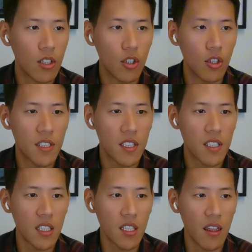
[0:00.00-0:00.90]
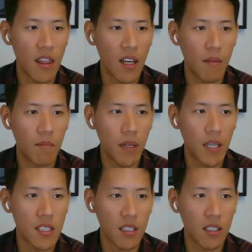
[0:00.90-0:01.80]
You've seen them
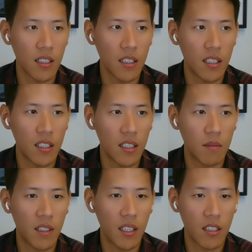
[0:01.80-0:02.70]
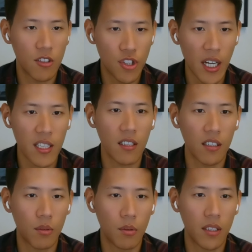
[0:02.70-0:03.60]
basically injecting
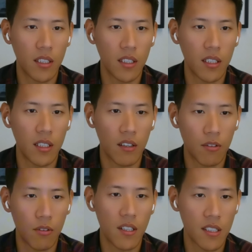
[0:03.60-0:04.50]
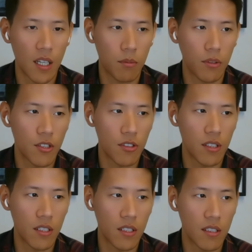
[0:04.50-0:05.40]
liquidity through these
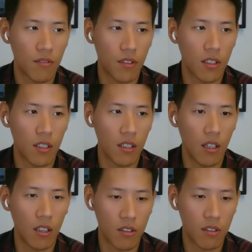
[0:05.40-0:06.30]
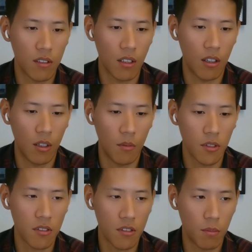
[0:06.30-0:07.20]
operations for
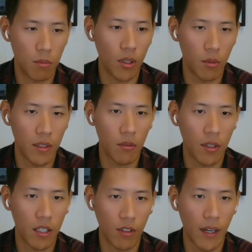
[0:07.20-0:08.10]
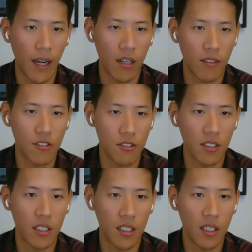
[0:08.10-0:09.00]
almost to the point where they were going to run out
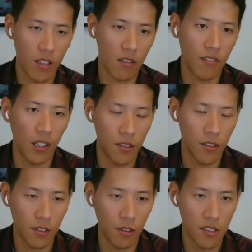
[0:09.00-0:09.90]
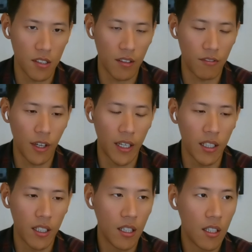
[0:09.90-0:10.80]
eventually. You can follow this closely on Fred,
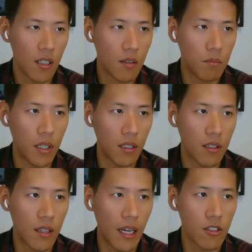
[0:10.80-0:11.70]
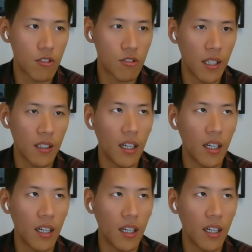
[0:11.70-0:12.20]
but that trend